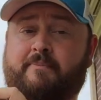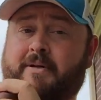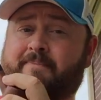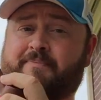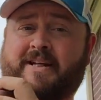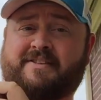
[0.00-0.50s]

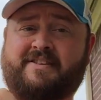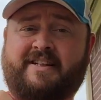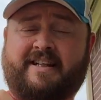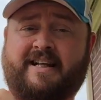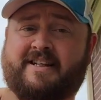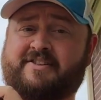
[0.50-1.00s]
But that's
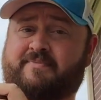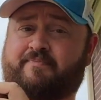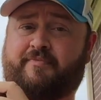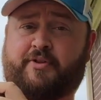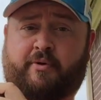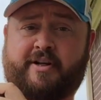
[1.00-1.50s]
it, guys
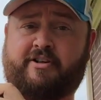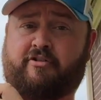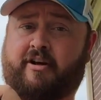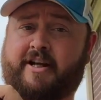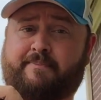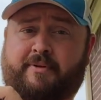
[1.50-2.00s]
three
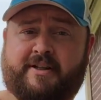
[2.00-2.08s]
great